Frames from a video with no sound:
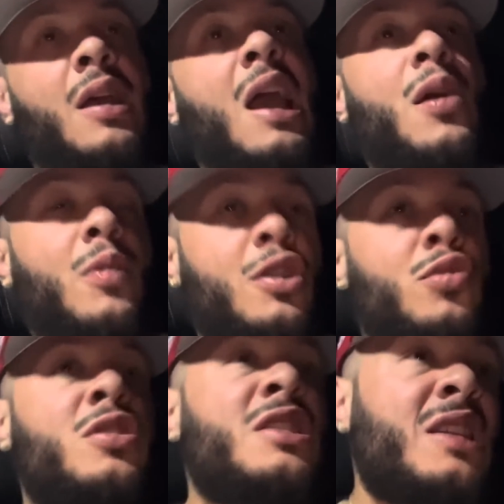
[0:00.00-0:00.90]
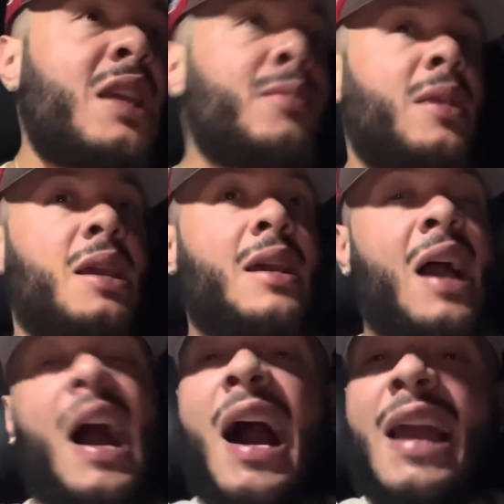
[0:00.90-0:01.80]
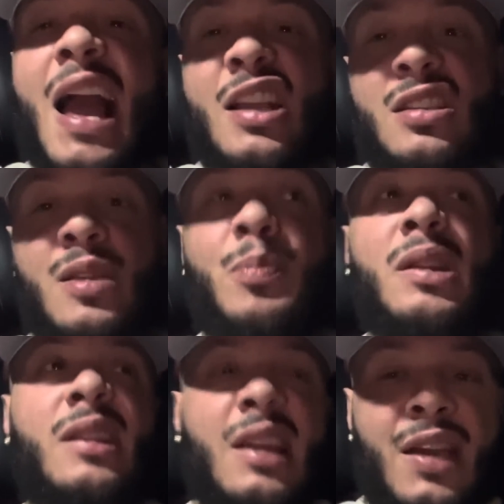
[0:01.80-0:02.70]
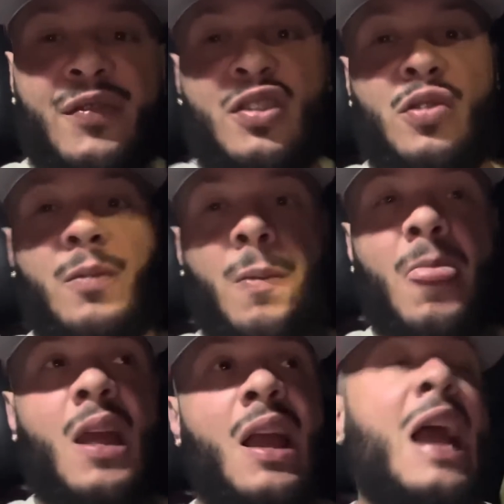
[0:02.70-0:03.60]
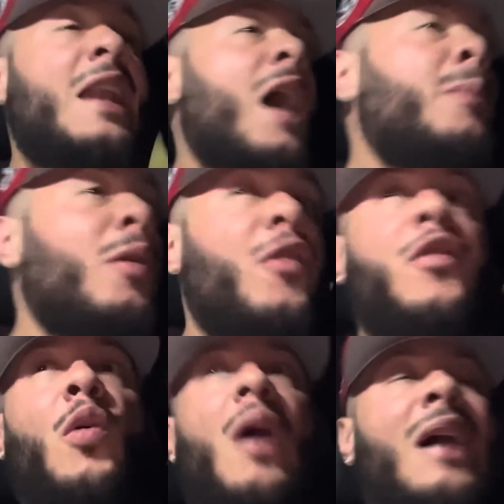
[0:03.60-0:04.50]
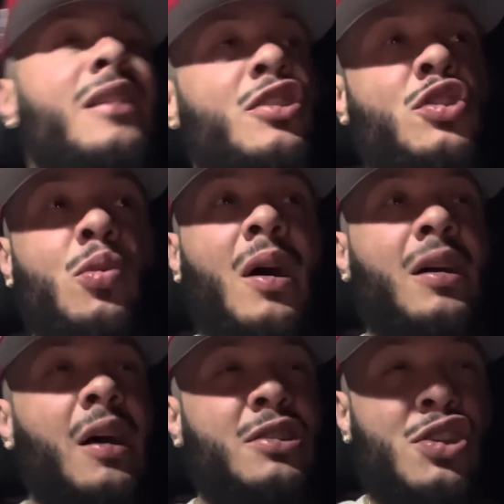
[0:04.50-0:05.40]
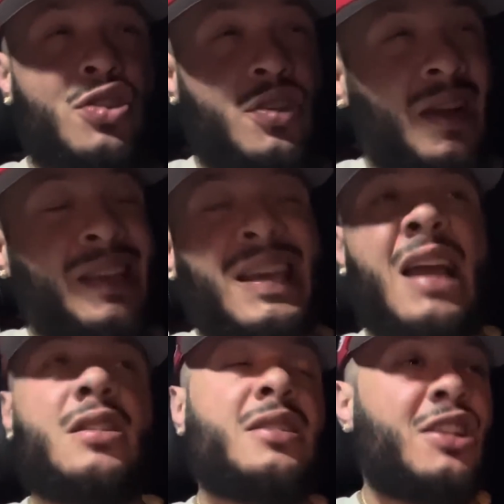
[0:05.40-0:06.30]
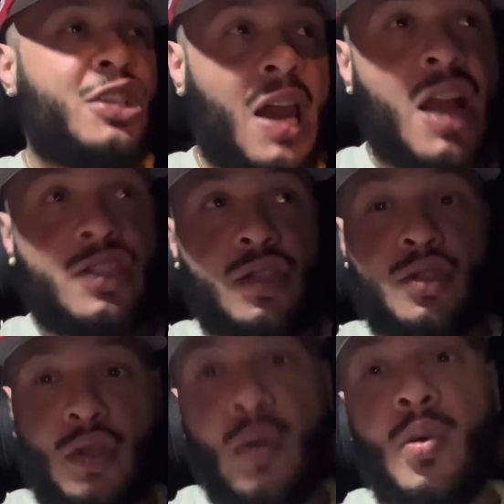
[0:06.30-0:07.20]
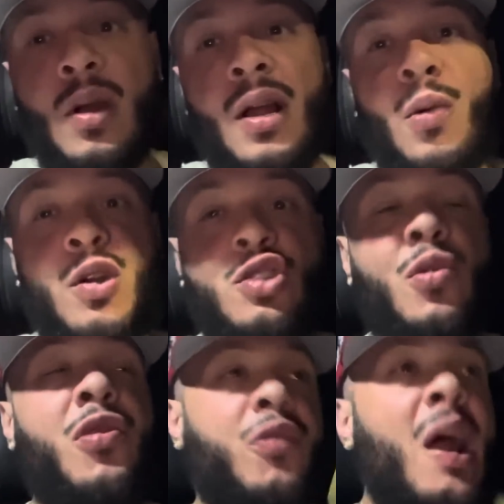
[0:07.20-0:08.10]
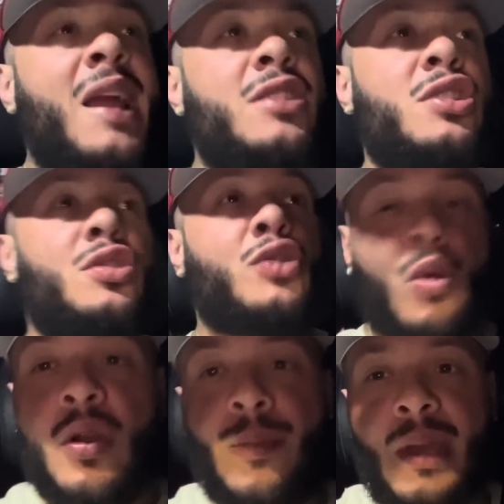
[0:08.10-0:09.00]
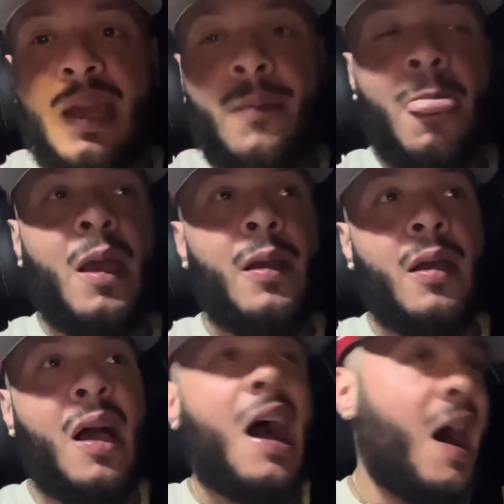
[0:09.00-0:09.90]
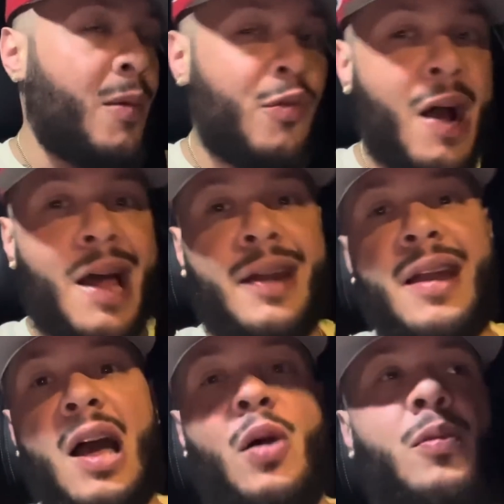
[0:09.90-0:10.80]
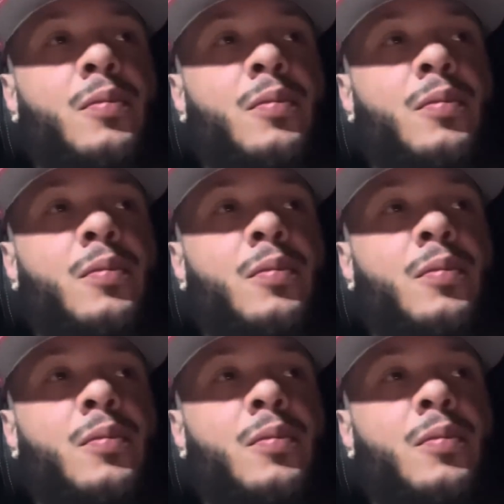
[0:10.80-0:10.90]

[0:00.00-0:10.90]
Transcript: And when you see me, I actually believed you. And now before I let you to get the chance to do what you threatened to do to me, I'm riding out.